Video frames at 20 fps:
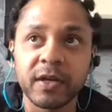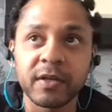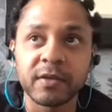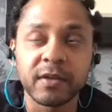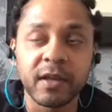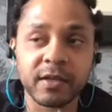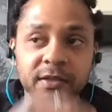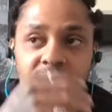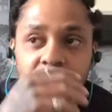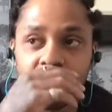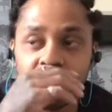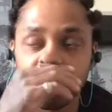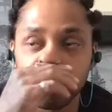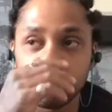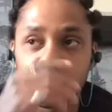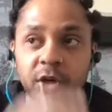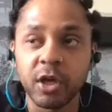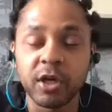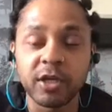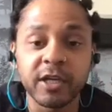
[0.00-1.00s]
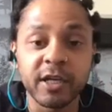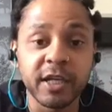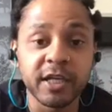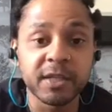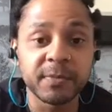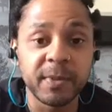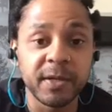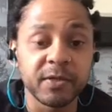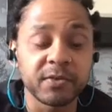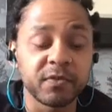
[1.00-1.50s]
That's the whole learning
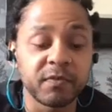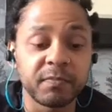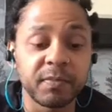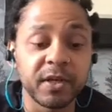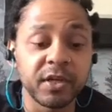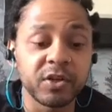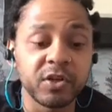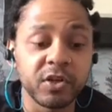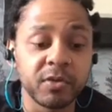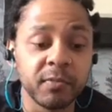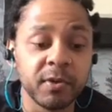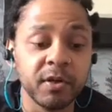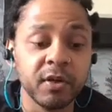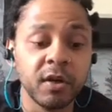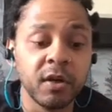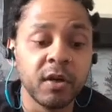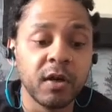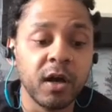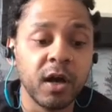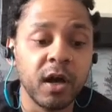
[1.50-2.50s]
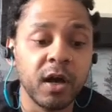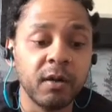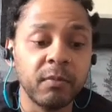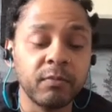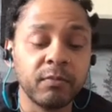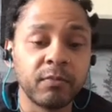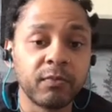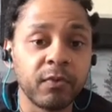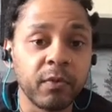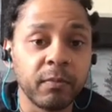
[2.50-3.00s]
experience of being human,
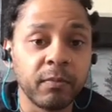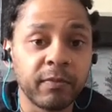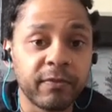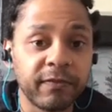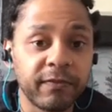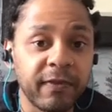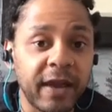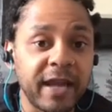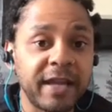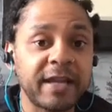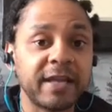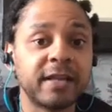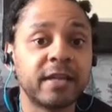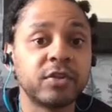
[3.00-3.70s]
from failing and